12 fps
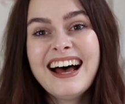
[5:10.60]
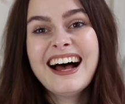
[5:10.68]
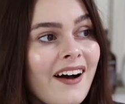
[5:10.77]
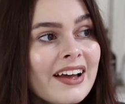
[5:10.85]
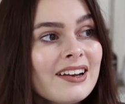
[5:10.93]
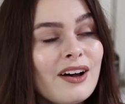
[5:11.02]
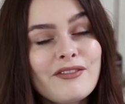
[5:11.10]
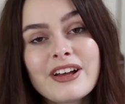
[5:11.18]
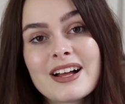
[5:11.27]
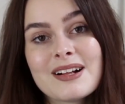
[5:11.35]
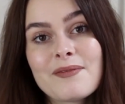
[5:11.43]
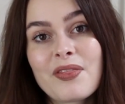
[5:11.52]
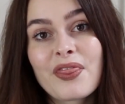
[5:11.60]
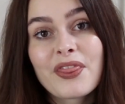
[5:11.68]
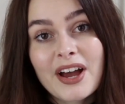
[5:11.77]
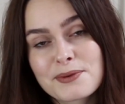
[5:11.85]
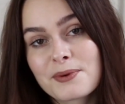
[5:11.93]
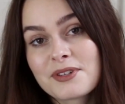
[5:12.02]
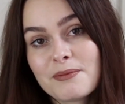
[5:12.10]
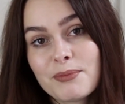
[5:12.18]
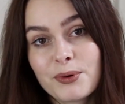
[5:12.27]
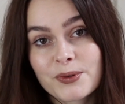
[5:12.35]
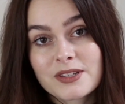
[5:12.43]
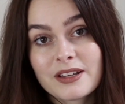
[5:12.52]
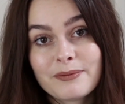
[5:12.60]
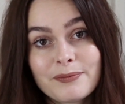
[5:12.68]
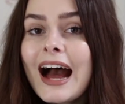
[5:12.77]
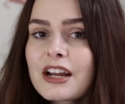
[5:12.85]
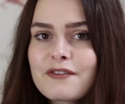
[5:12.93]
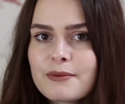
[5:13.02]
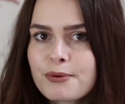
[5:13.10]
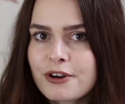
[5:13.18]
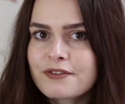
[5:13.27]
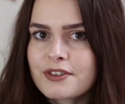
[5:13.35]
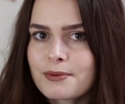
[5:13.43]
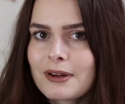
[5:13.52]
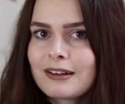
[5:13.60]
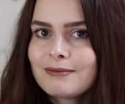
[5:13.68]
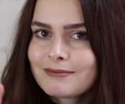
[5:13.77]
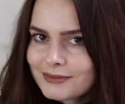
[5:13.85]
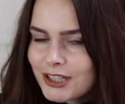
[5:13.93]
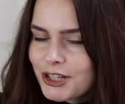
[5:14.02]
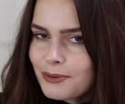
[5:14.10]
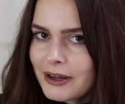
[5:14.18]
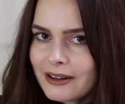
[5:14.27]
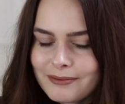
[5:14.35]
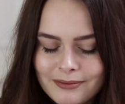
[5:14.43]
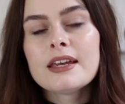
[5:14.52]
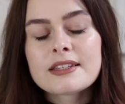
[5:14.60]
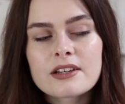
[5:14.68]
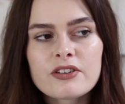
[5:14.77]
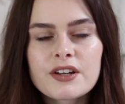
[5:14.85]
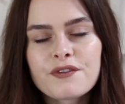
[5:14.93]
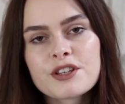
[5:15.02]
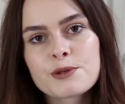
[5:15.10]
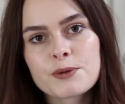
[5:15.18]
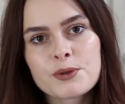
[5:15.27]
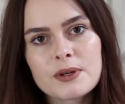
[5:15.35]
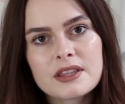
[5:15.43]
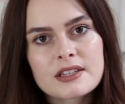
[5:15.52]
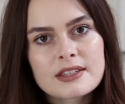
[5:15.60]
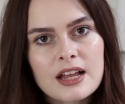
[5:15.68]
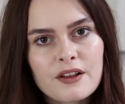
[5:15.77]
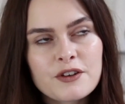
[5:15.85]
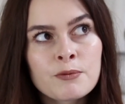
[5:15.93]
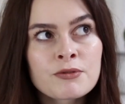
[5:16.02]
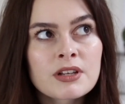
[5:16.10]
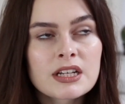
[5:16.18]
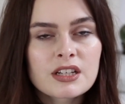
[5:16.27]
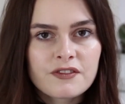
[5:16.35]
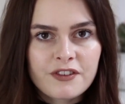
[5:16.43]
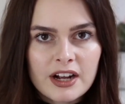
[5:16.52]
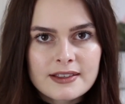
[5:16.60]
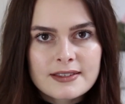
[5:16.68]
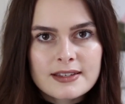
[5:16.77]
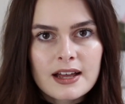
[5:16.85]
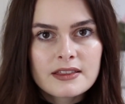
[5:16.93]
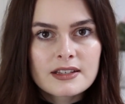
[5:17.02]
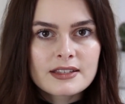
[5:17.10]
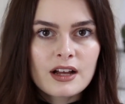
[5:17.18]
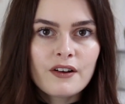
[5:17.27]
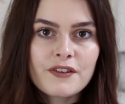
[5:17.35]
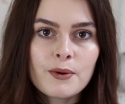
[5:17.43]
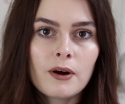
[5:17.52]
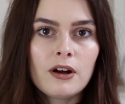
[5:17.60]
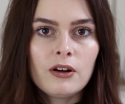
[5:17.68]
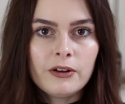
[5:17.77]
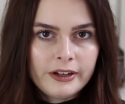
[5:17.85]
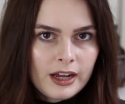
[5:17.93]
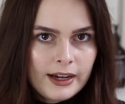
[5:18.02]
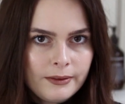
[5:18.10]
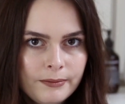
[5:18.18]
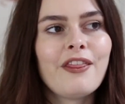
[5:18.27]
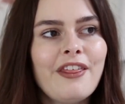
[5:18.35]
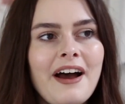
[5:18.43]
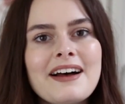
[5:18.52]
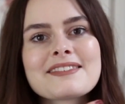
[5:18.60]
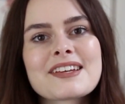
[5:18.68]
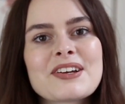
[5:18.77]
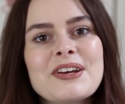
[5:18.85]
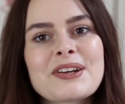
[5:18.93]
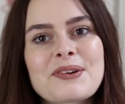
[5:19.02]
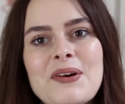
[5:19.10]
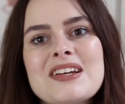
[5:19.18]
I love it, and that's what's important. And I've improved as well, just a bit. Is there a difference between the self you present to friends and the self you are online? That's a good